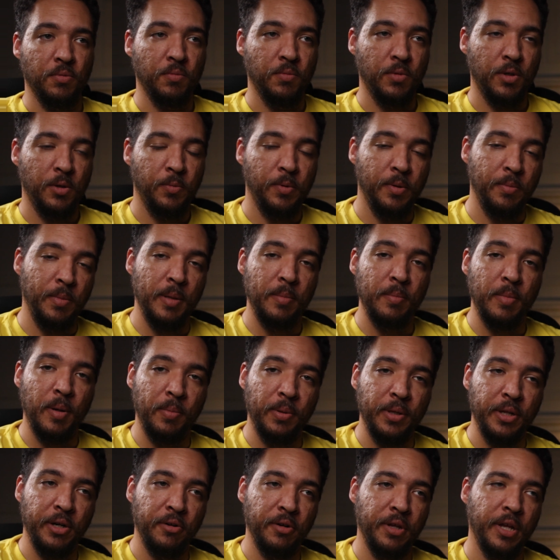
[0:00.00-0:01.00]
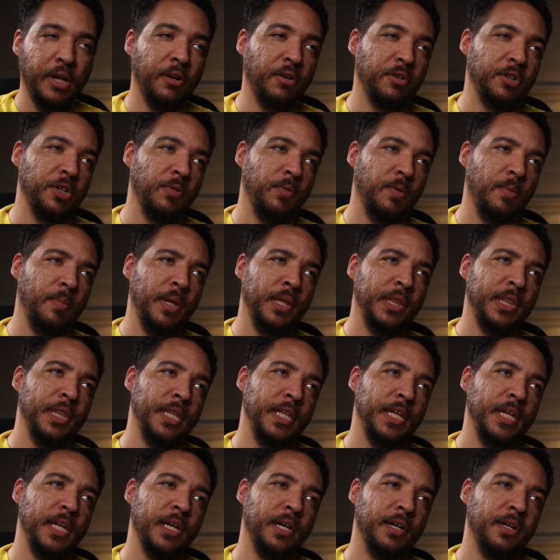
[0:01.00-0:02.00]
what do we mean by player character? We mean
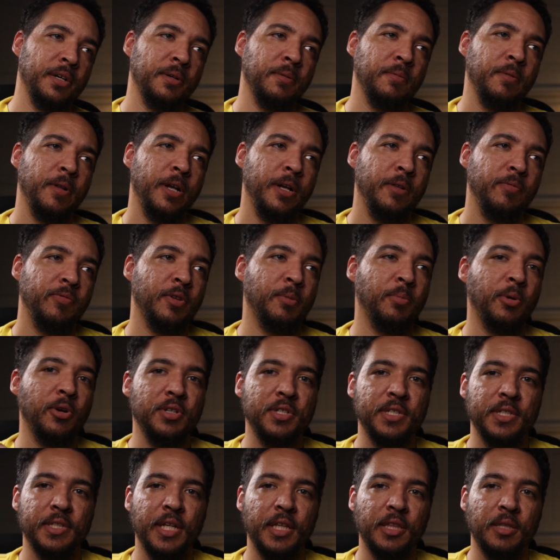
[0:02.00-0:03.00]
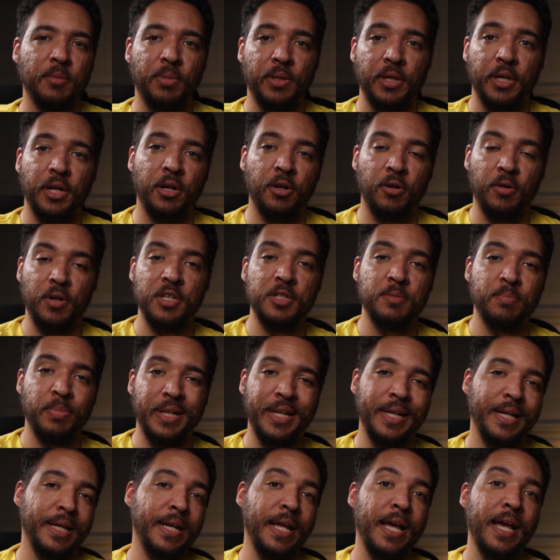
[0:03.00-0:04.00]
the person that the player is
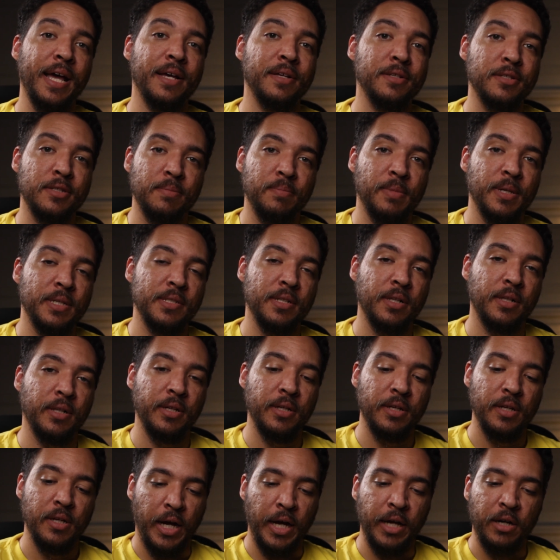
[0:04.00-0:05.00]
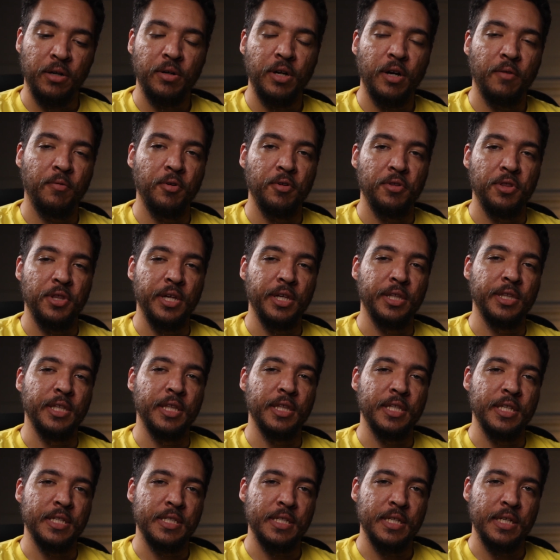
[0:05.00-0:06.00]
playing as, basically. I don't ever think
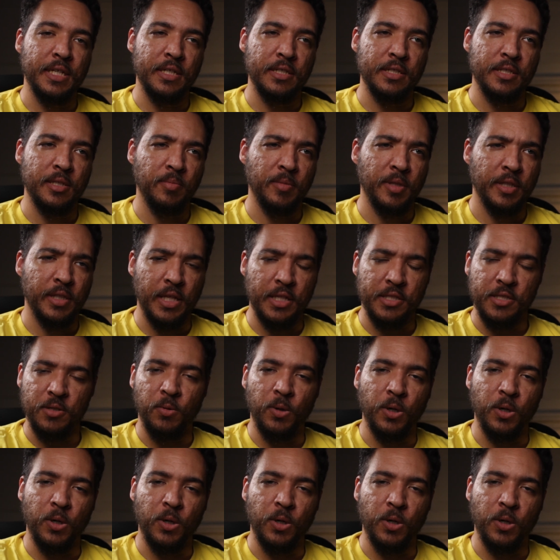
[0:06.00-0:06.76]
that this is something that's a